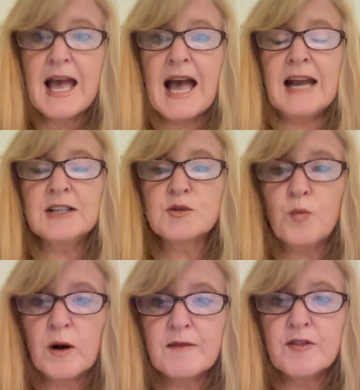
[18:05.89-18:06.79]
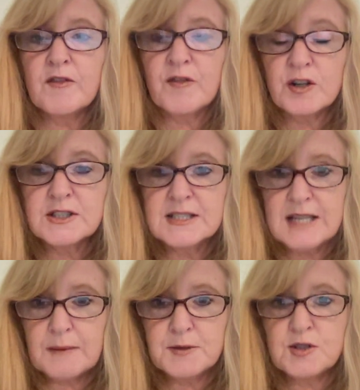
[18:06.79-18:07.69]
And it's one of the first
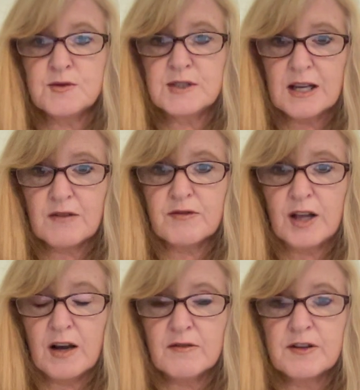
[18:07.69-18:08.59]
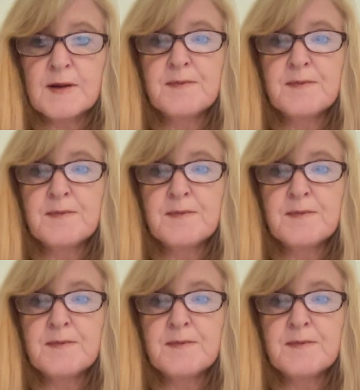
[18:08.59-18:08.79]
steps to self-love.